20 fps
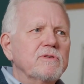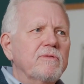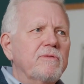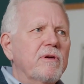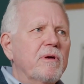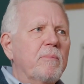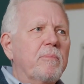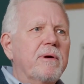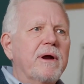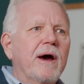was a
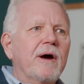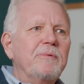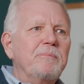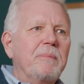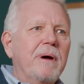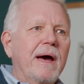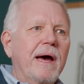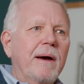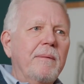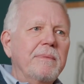very proud
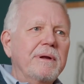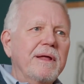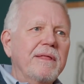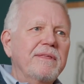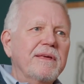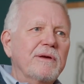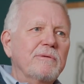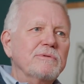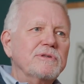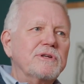mom, and I
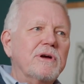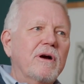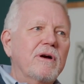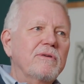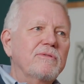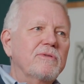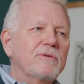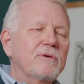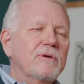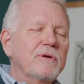think it was
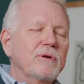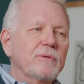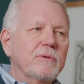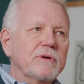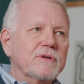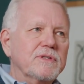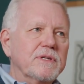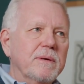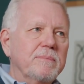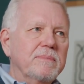hard for her to
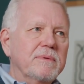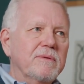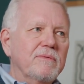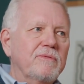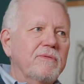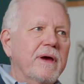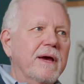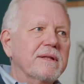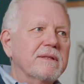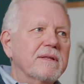accept the
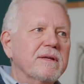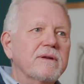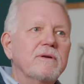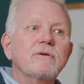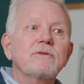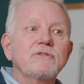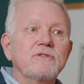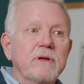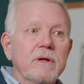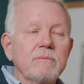fact that
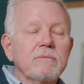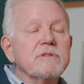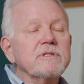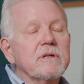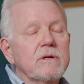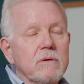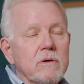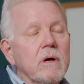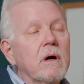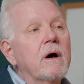her son was
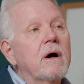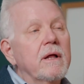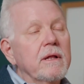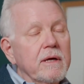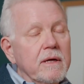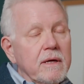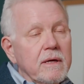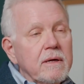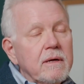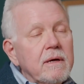an
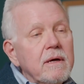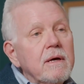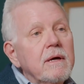alcoholic.